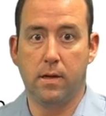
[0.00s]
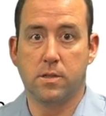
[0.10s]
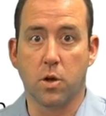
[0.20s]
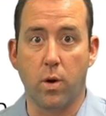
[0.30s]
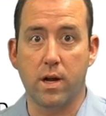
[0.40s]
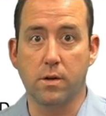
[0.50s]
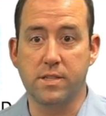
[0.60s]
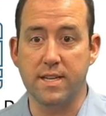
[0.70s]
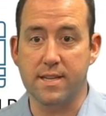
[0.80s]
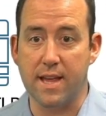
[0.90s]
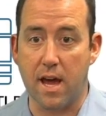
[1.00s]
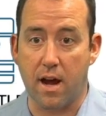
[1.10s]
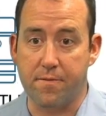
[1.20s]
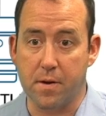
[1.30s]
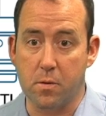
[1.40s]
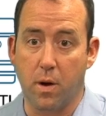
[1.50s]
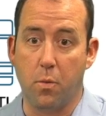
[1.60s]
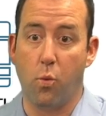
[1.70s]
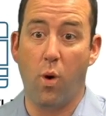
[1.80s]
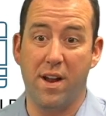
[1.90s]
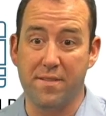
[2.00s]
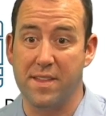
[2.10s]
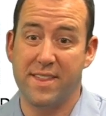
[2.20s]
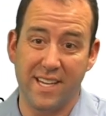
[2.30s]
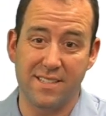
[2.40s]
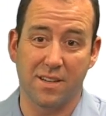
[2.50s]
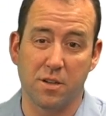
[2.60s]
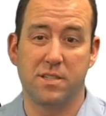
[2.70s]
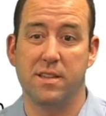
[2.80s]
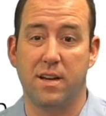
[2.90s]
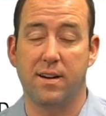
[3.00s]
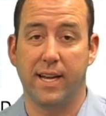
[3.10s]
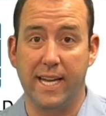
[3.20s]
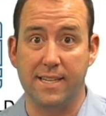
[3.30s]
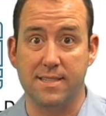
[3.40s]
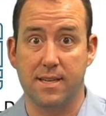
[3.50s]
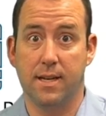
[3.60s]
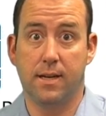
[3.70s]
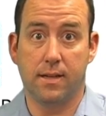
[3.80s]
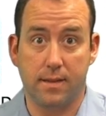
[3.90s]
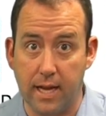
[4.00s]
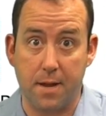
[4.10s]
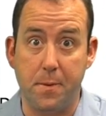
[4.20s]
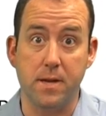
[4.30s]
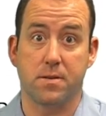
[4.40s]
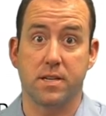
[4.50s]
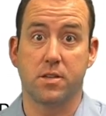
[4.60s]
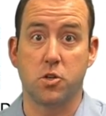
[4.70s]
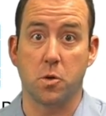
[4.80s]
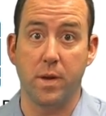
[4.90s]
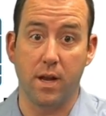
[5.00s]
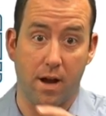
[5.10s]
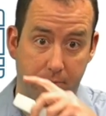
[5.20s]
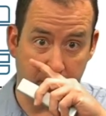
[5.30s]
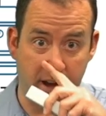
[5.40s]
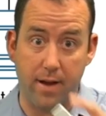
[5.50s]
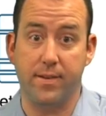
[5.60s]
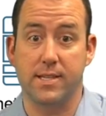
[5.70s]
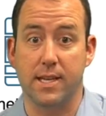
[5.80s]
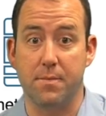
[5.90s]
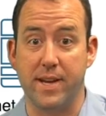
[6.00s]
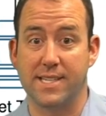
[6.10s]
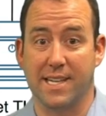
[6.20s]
So what goes into that offer? Well, one of the things that goes in there is the IP address that you're being offered. Obviously, it makes